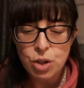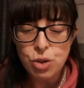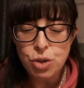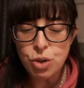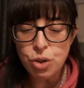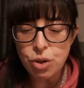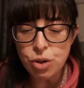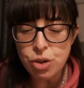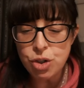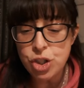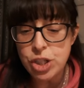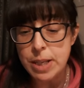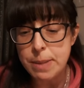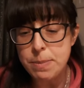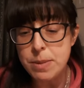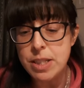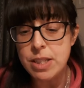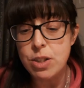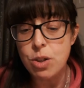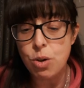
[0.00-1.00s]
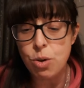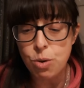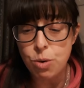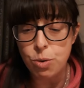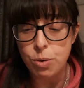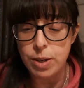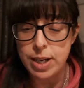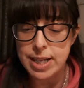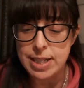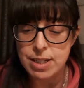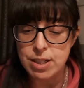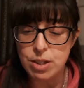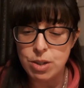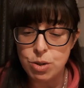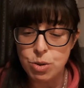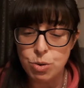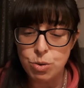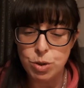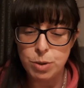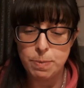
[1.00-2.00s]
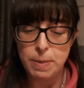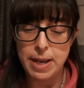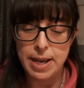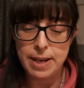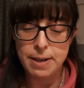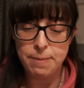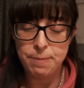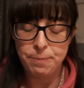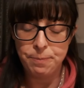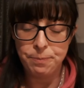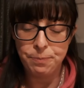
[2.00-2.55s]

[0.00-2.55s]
George tipped it all into the saucepan.